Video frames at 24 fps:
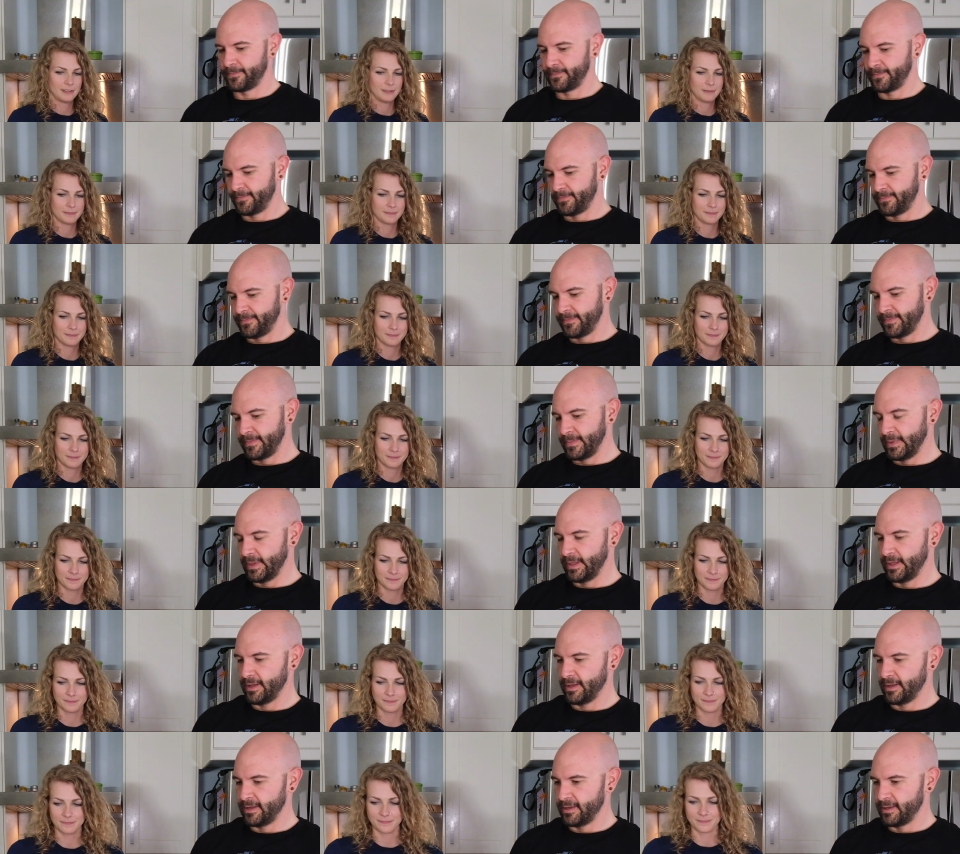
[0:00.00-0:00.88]

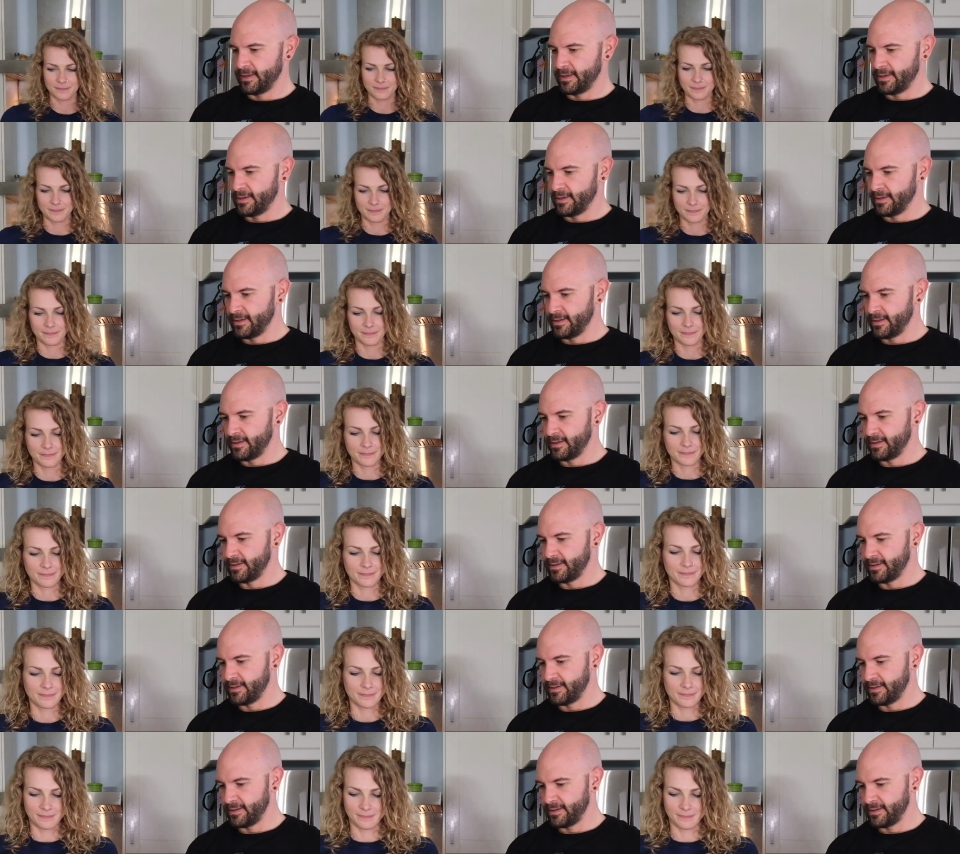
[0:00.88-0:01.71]
[no speech]